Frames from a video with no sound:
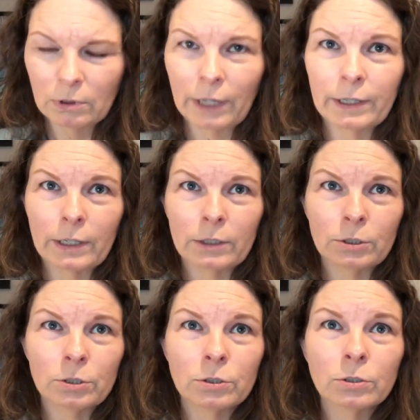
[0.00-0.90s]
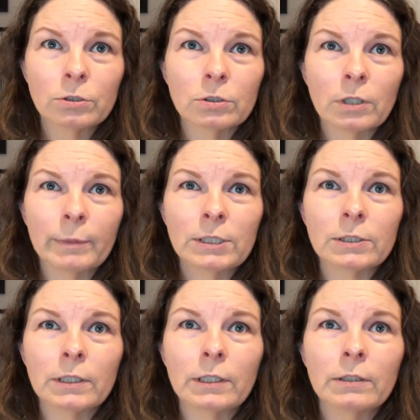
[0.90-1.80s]
I think it's, let me
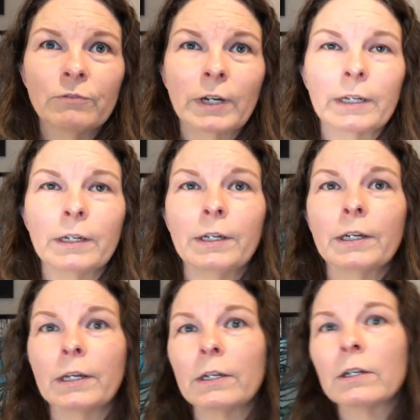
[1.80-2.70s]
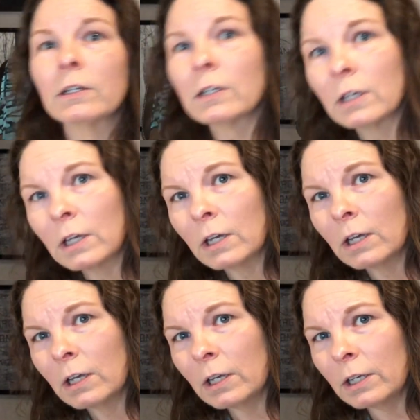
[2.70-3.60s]
see if I can get,
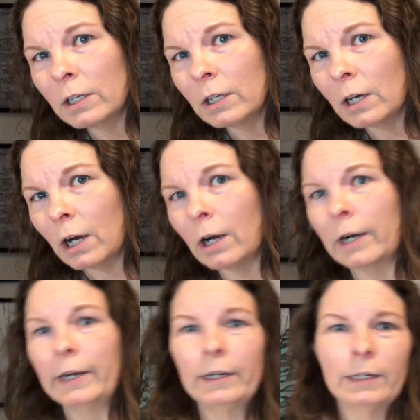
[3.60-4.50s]
all right,